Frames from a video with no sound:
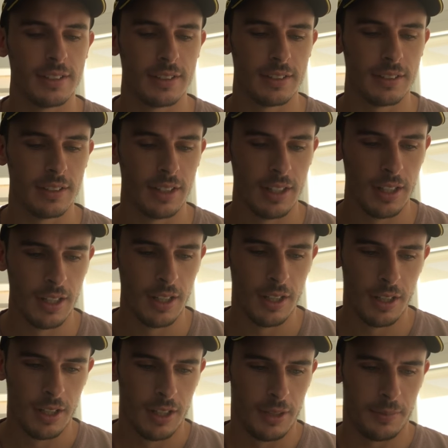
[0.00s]
and
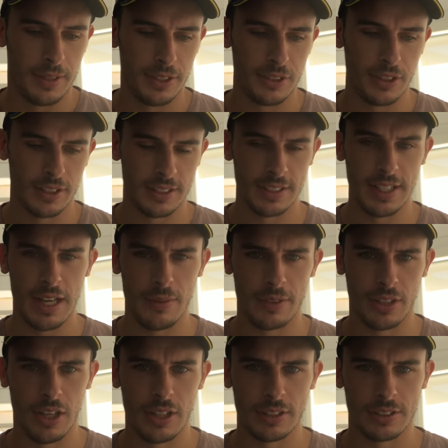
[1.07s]
be interested to see how he
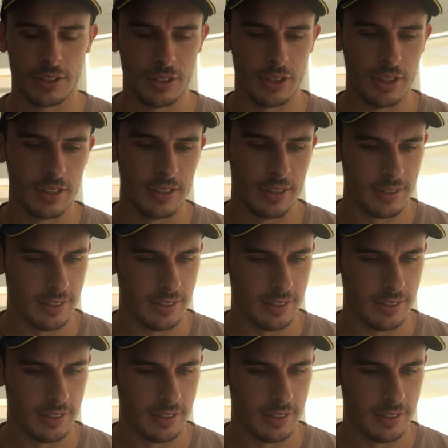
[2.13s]
goes tonight.